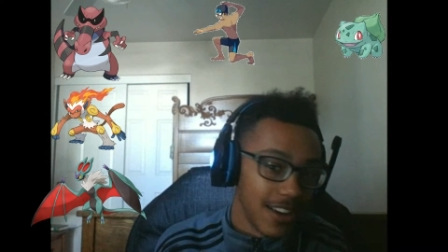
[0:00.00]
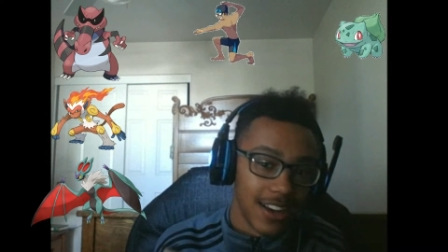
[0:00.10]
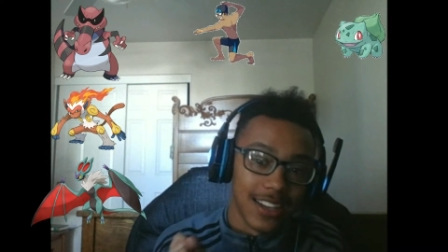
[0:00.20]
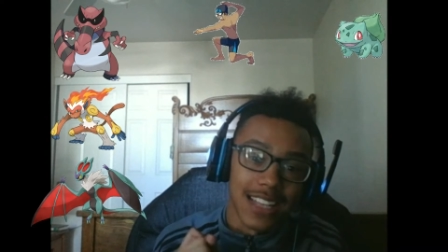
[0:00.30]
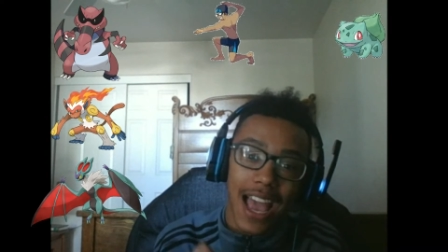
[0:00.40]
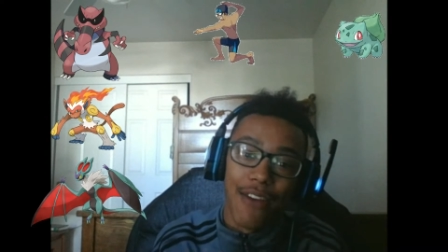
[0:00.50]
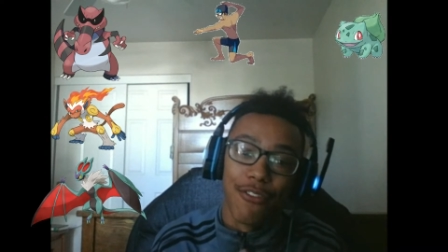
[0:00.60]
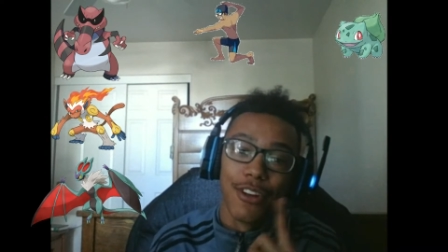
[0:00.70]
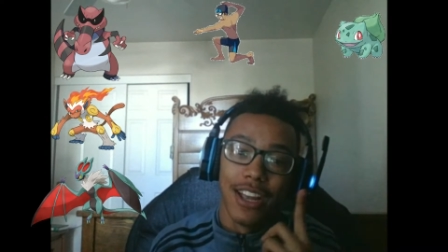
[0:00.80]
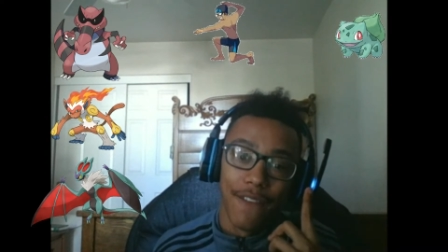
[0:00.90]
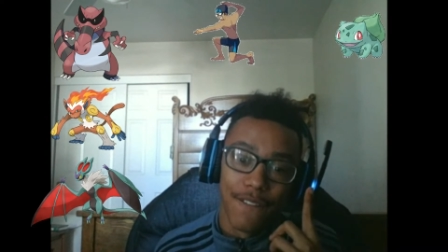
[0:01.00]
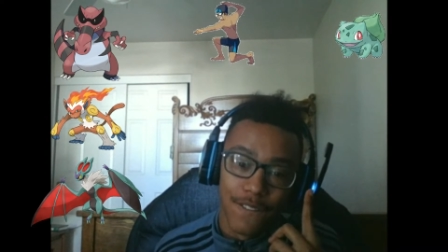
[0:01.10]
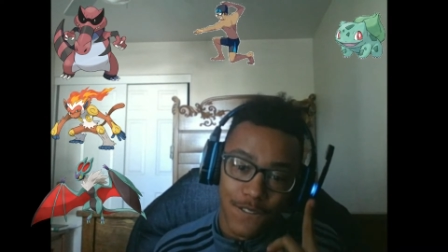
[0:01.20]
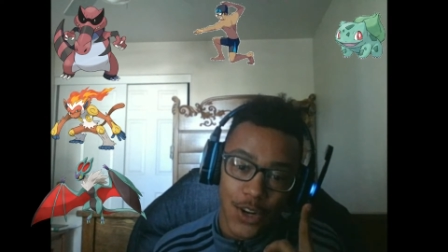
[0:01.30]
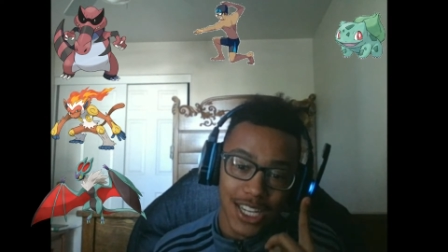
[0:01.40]
because every
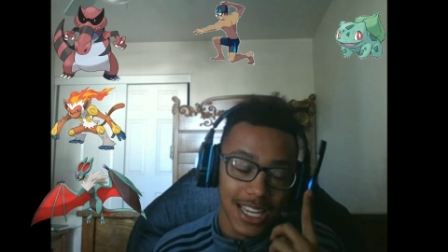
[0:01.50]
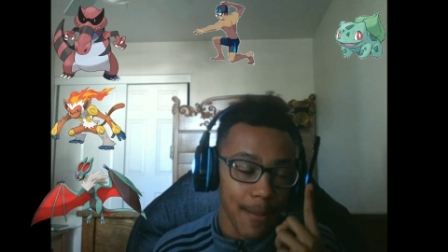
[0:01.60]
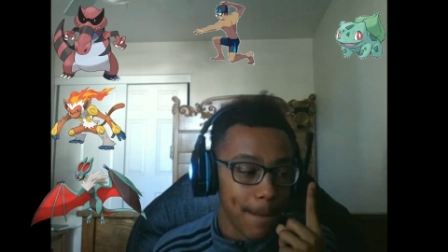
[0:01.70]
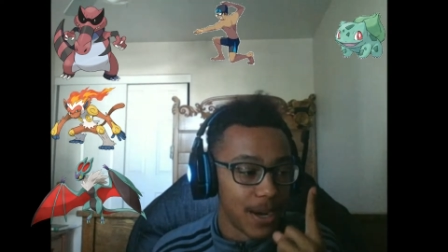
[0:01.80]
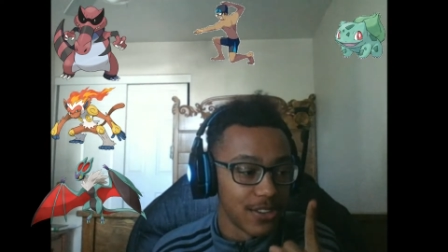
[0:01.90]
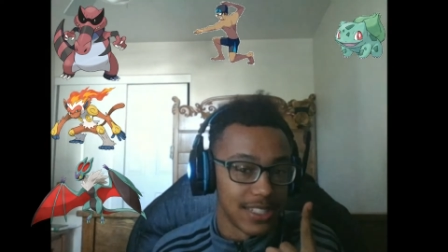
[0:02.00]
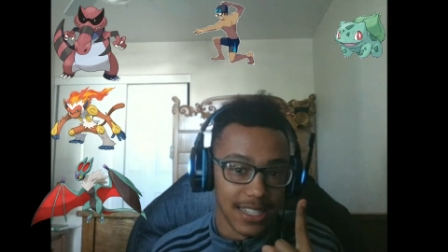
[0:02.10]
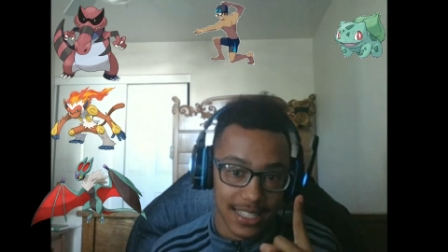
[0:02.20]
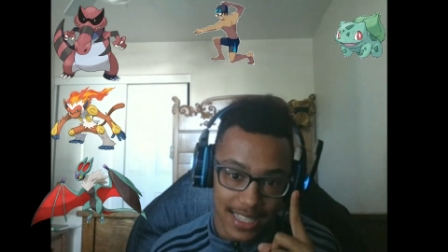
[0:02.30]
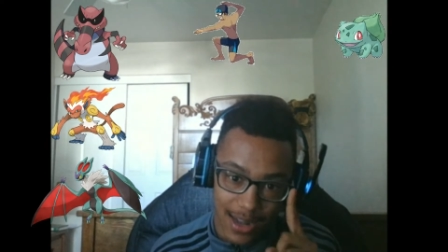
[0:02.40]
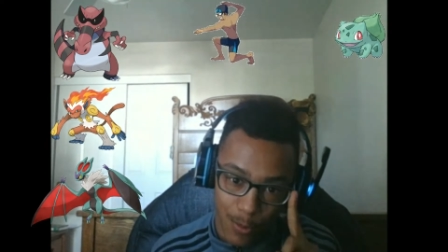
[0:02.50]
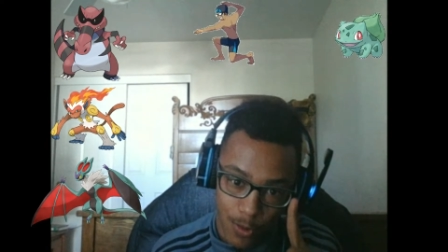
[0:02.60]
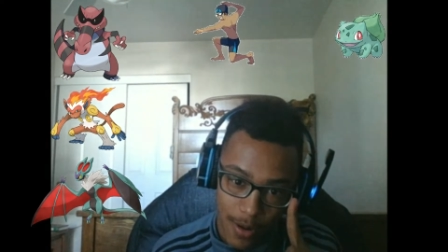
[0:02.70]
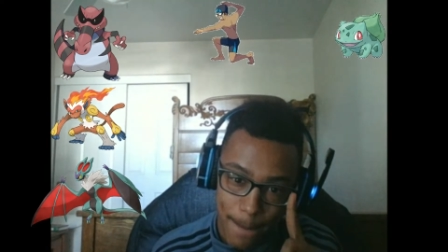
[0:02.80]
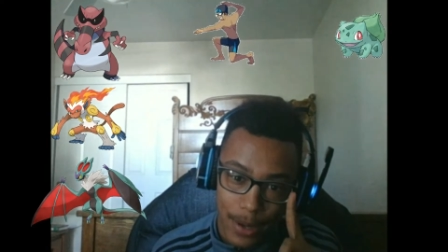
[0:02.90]
freaking person needs that
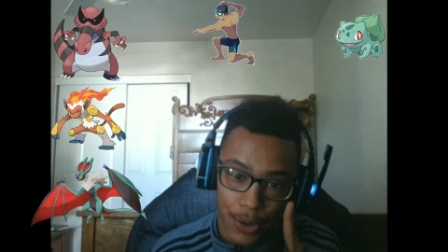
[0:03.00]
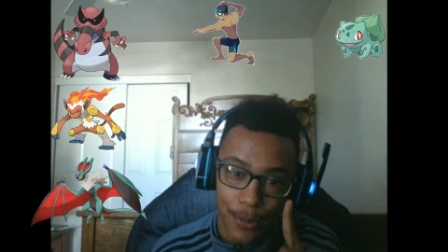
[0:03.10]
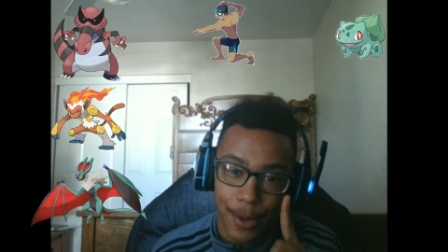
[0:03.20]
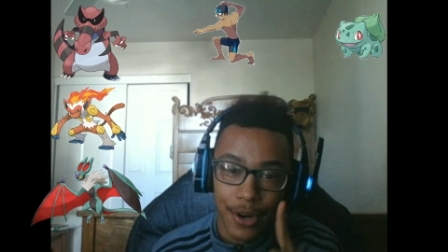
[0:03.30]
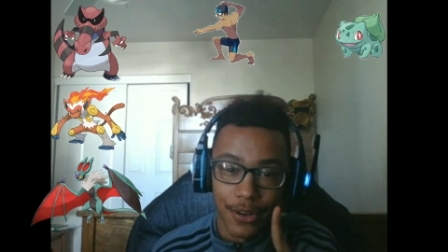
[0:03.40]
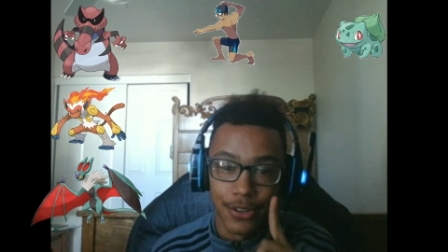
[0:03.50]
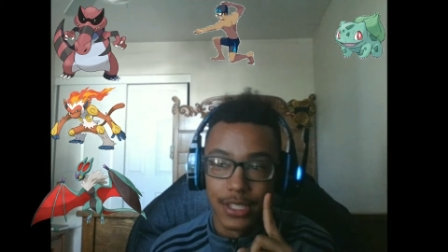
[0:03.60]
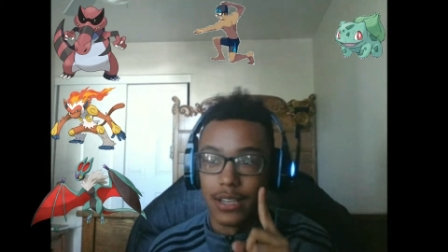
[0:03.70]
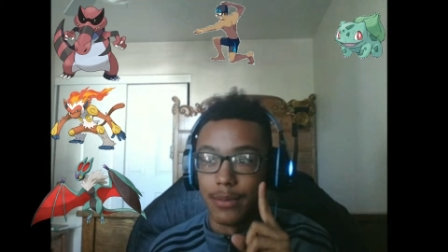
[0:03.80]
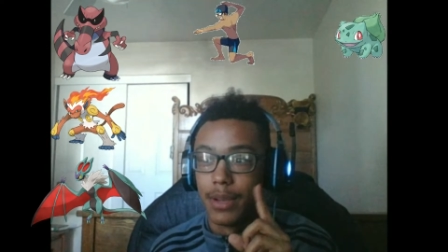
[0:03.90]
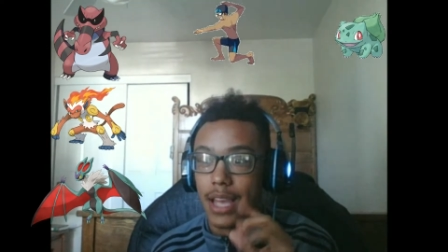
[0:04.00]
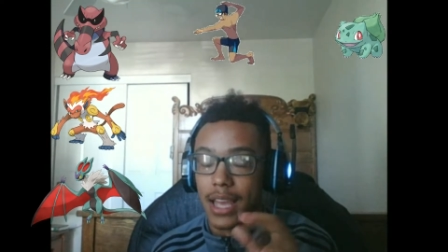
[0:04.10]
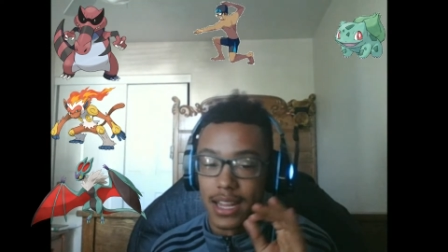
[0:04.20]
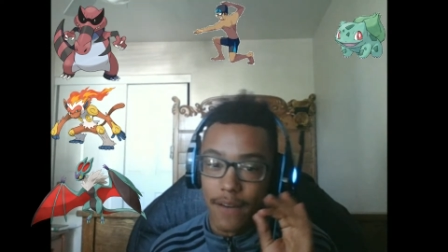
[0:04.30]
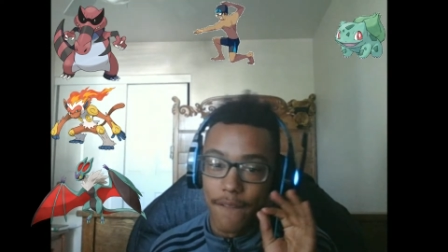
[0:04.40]
one Pokemon on your team
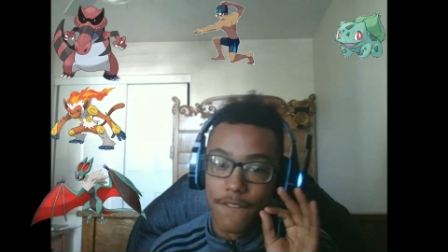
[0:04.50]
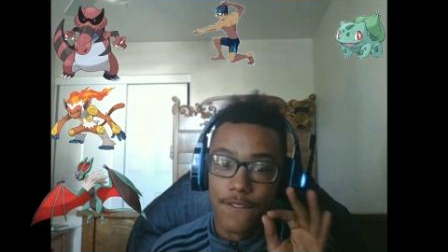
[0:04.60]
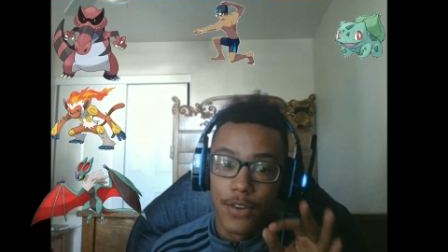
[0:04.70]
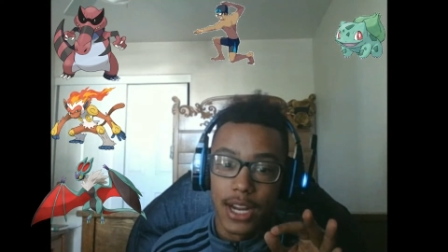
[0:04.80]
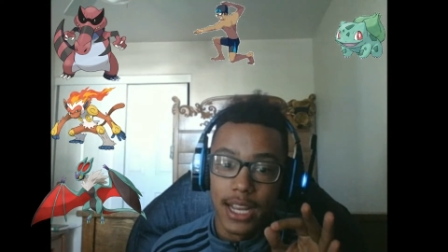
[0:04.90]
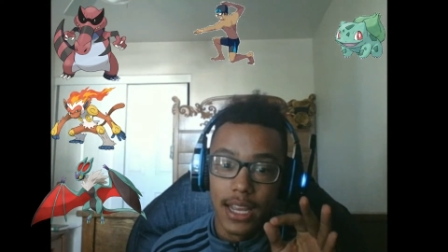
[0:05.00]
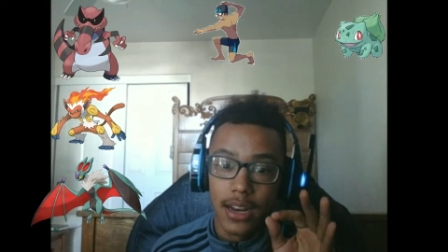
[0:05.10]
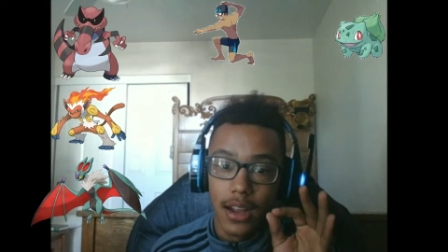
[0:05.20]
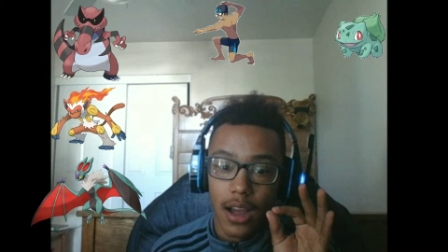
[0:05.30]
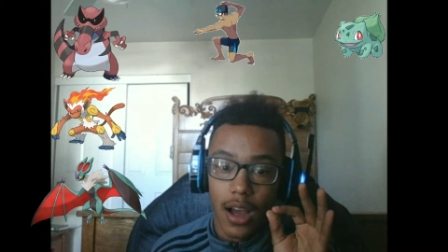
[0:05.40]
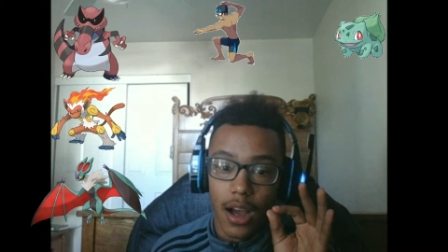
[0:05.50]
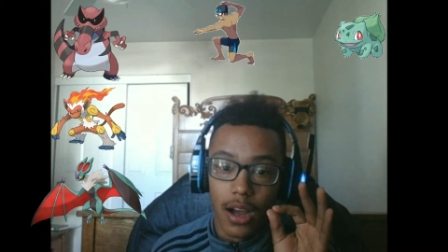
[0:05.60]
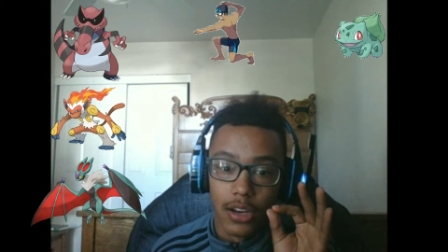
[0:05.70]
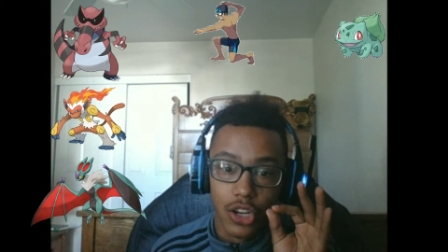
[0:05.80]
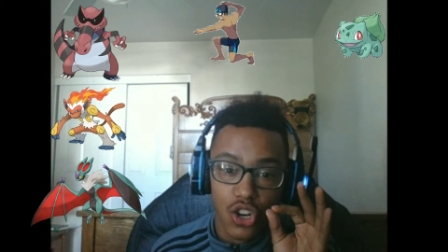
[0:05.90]
that are freaking
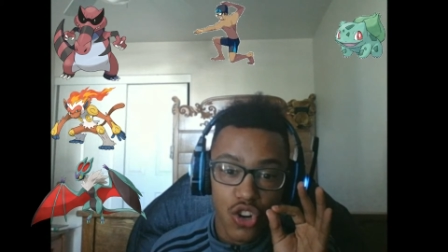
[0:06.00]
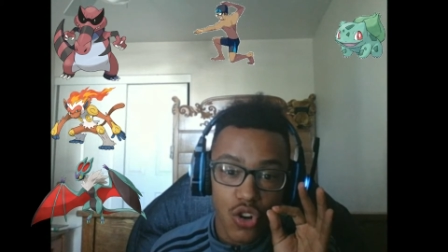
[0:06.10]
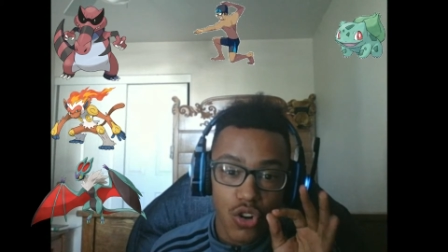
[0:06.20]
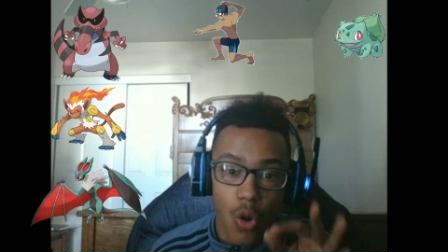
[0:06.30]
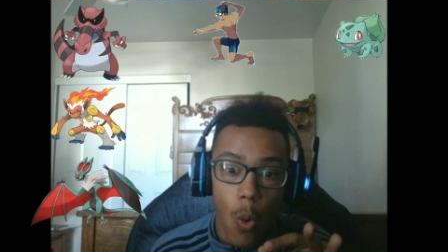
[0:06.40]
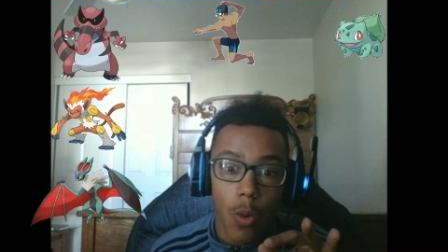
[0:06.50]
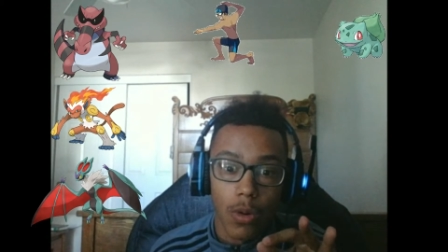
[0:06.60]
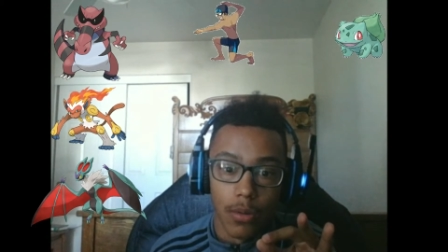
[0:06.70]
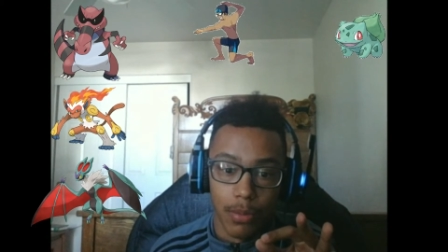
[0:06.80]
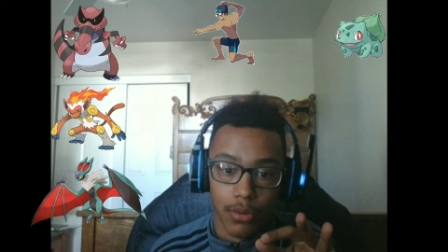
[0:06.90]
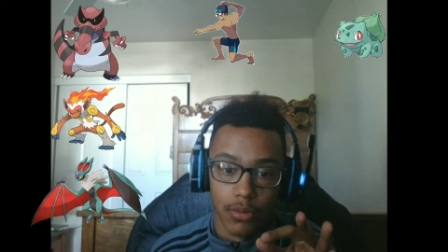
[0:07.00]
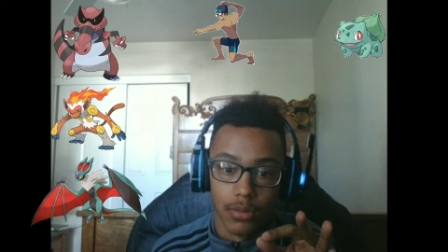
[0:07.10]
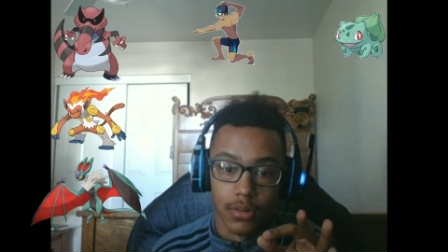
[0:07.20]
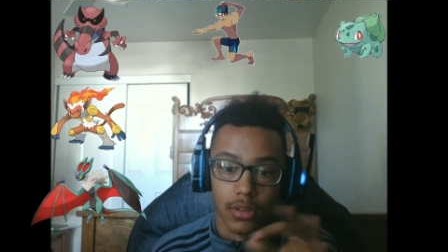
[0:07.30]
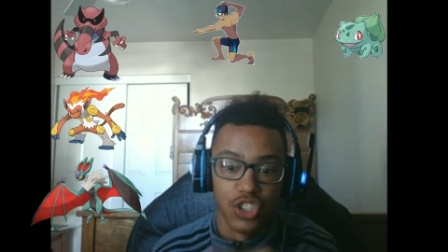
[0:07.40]
adorable,
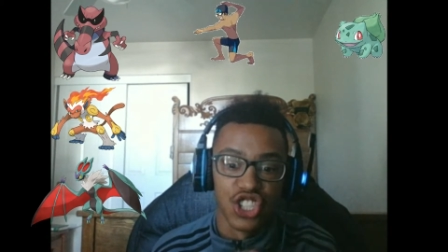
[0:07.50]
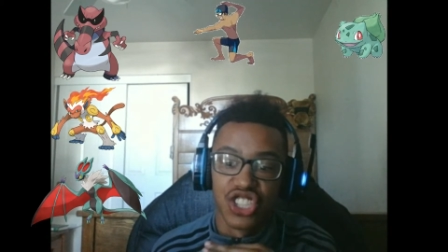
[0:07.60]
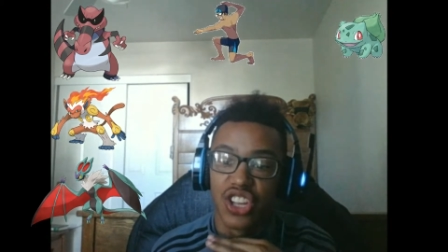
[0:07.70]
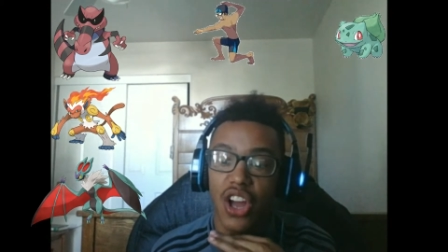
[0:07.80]
just